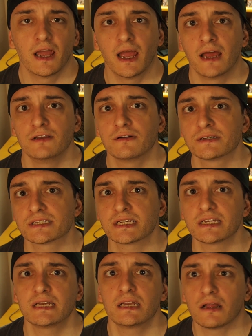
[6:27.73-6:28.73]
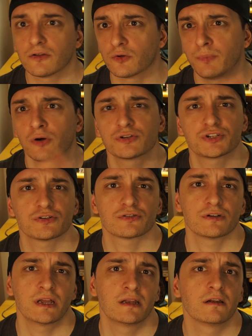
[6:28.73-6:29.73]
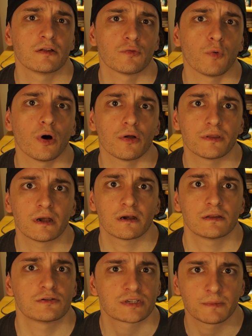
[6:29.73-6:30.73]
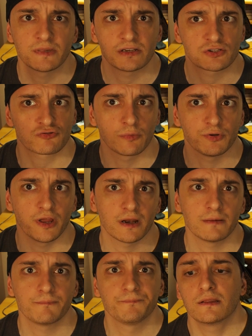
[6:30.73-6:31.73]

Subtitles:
and you can see a little poster hidden on the wall there, and there's something scribbled on it.